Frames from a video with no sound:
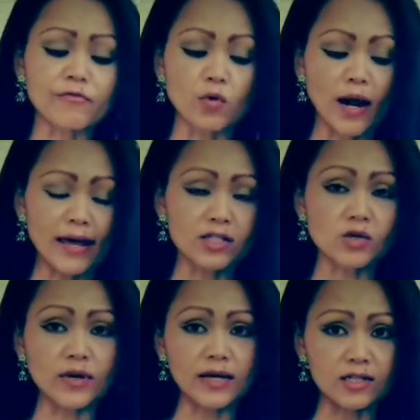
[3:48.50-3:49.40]
before
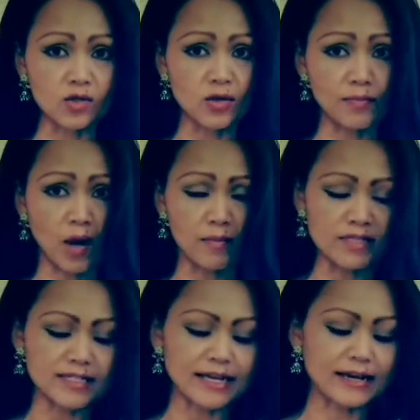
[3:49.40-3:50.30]
entering into the
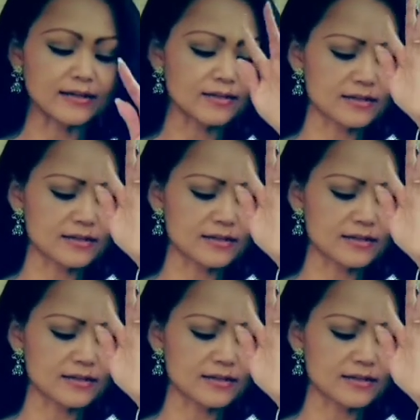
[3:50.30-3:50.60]
promised land.